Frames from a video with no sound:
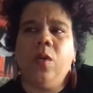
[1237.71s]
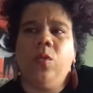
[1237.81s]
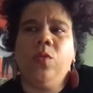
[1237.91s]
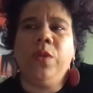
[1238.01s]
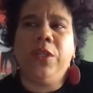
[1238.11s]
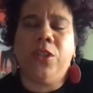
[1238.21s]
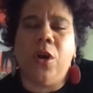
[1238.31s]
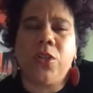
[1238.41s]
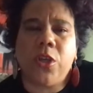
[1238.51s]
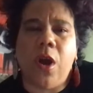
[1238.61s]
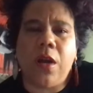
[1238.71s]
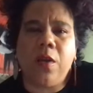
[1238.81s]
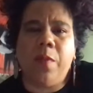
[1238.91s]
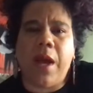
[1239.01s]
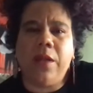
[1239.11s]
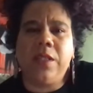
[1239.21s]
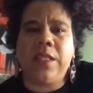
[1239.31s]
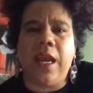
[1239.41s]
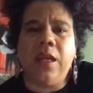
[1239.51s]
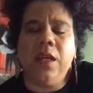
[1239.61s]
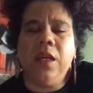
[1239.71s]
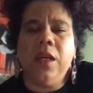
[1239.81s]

what we don't talk about is that